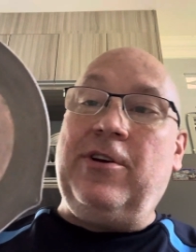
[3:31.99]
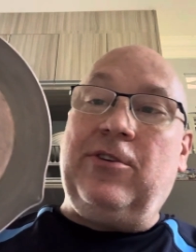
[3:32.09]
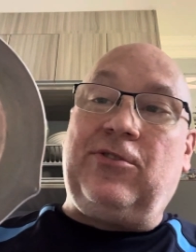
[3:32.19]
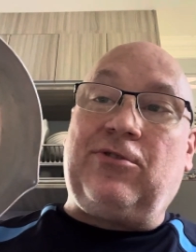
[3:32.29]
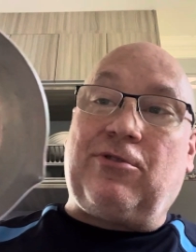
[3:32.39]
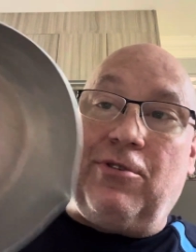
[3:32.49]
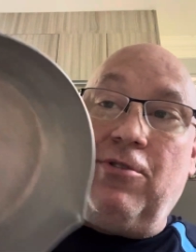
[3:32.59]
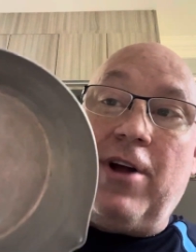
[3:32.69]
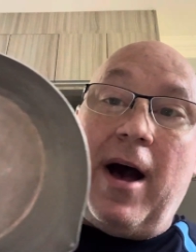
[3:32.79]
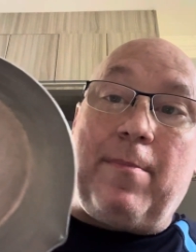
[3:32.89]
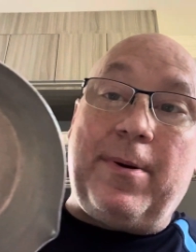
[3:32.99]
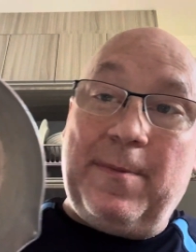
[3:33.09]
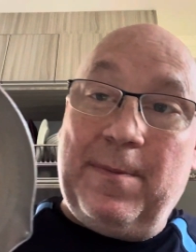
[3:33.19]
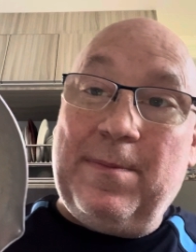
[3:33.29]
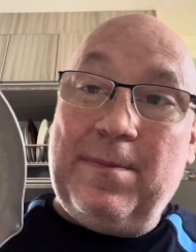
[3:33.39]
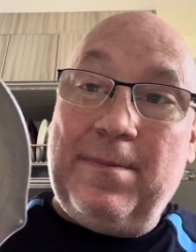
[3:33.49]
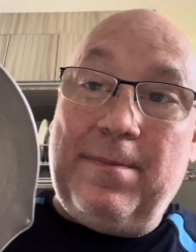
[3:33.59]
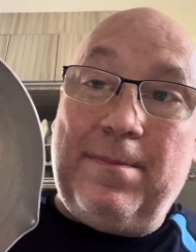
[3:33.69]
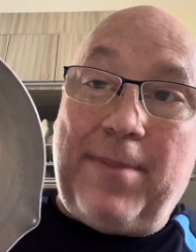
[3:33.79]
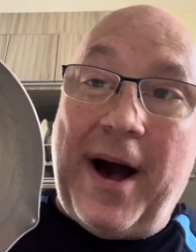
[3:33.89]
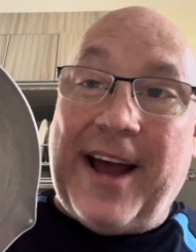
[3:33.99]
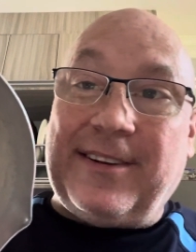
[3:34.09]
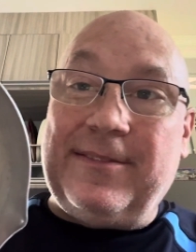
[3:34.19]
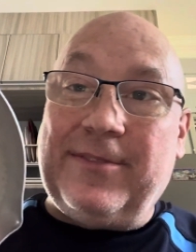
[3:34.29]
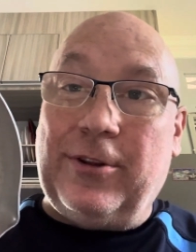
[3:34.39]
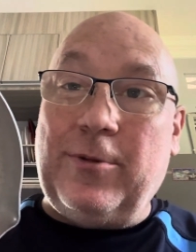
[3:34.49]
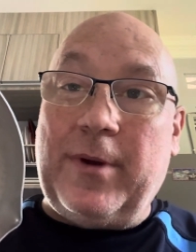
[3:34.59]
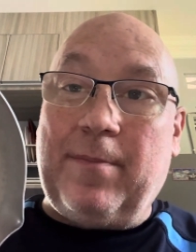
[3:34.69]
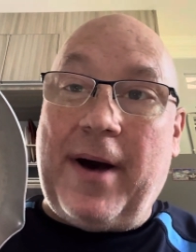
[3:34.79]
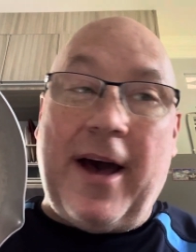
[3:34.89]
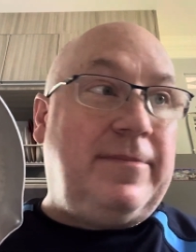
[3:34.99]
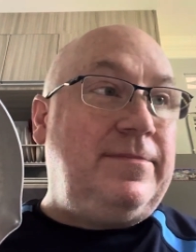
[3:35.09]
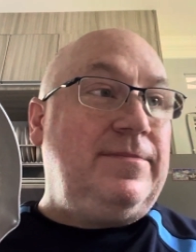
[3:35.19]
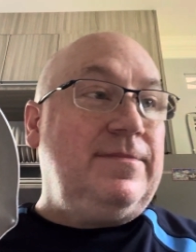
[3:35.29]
screwed up pot, aluminum pot,